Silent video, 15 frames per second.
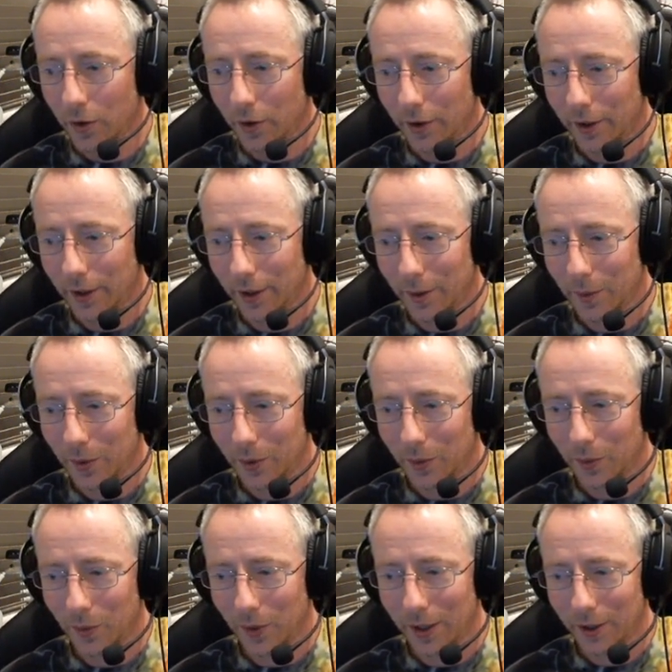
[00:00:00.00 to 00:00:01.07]
Yep,
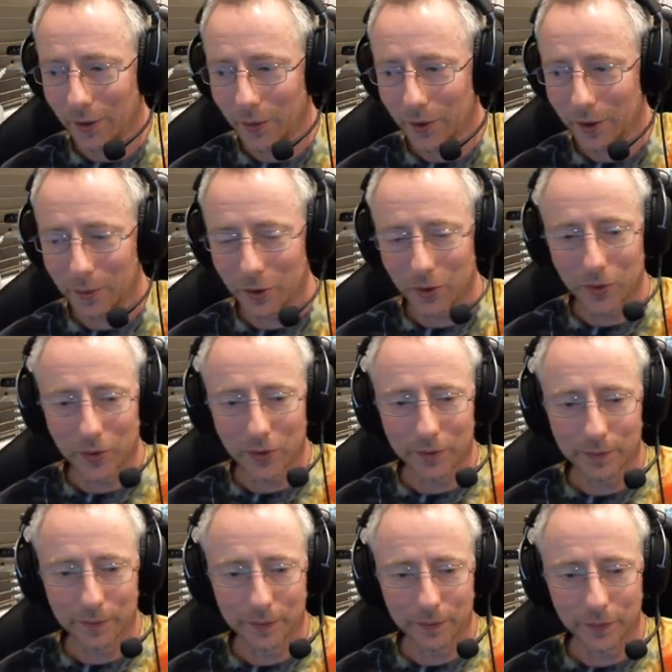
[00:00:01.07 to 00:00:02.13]
Wild Wormhole.
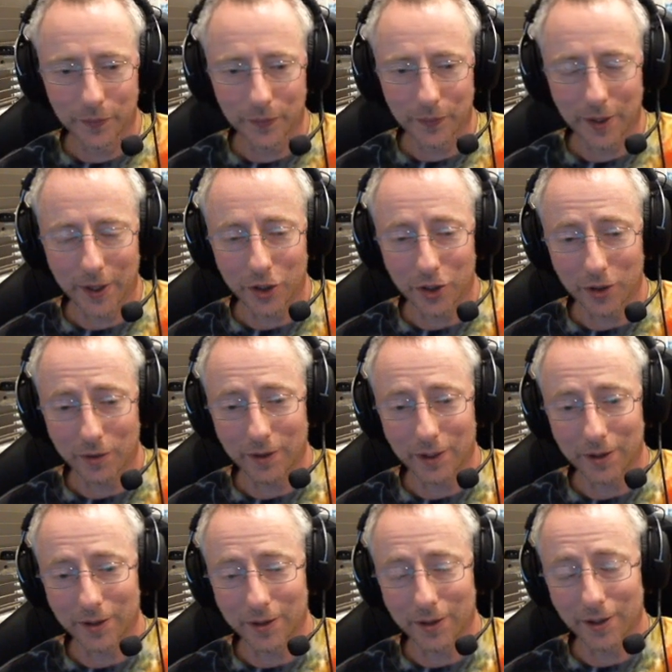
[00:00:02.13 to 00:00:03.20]
I should have
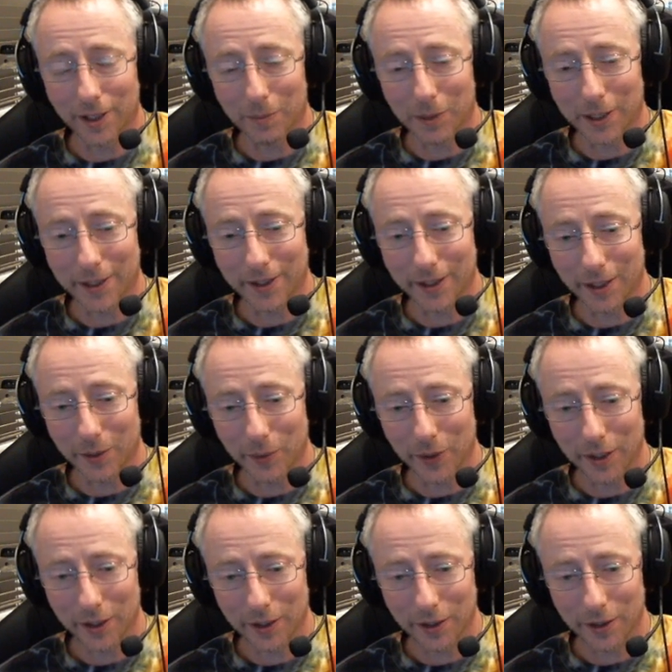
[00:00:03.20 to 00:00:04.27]
actually done that play
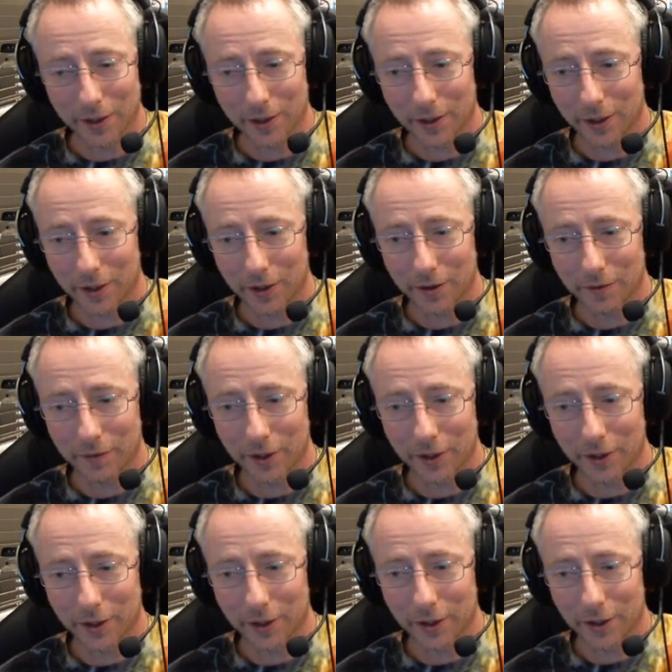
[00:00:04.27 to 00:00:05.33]
anyway. I could have done